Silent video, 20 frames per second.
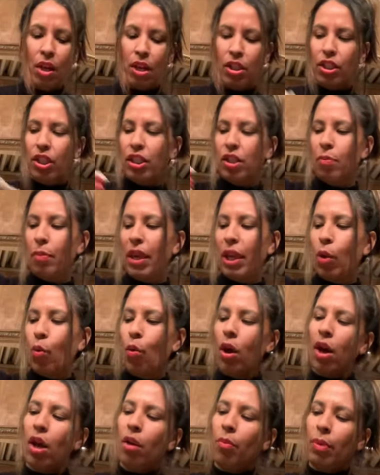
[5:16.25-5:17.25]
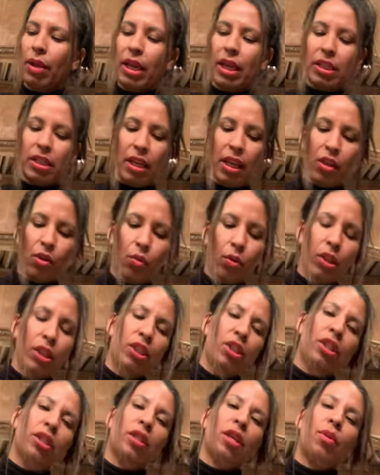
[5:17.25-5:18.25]
just make one because the other one is
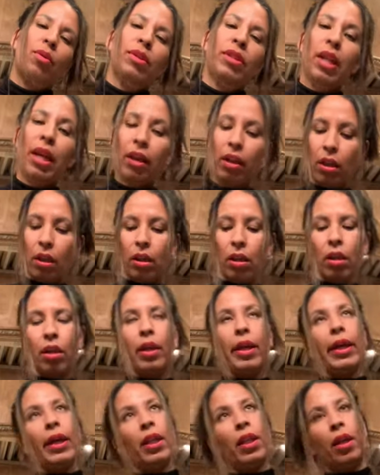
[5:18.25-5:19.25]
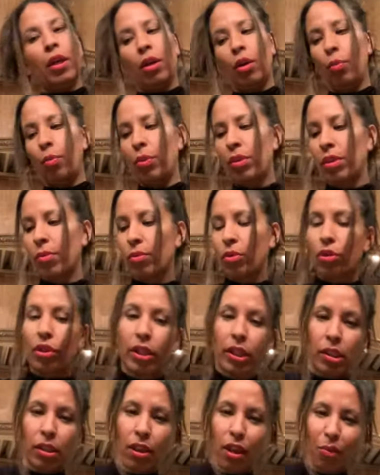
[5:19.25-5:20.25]
just always like, hello, put some
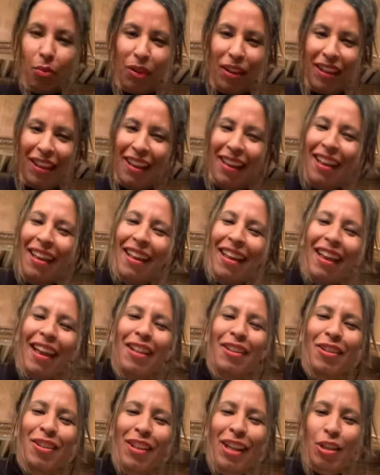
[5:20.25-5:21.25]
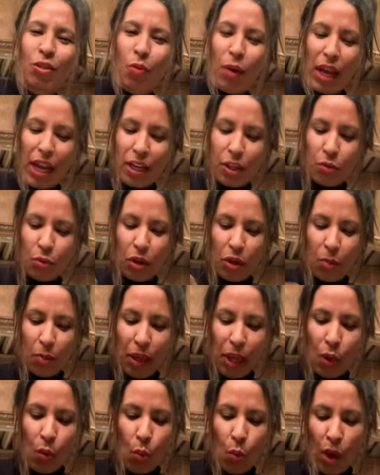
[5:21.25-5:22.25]
tortillas on me. And so that's why I just wanted to
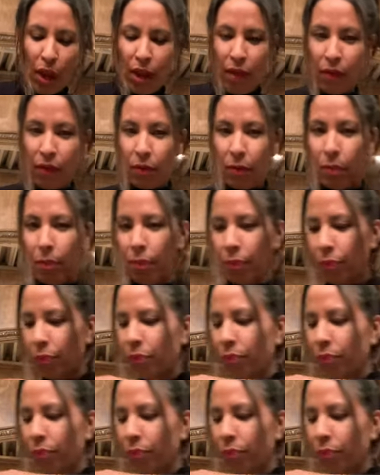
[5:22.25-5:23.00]
make one of them.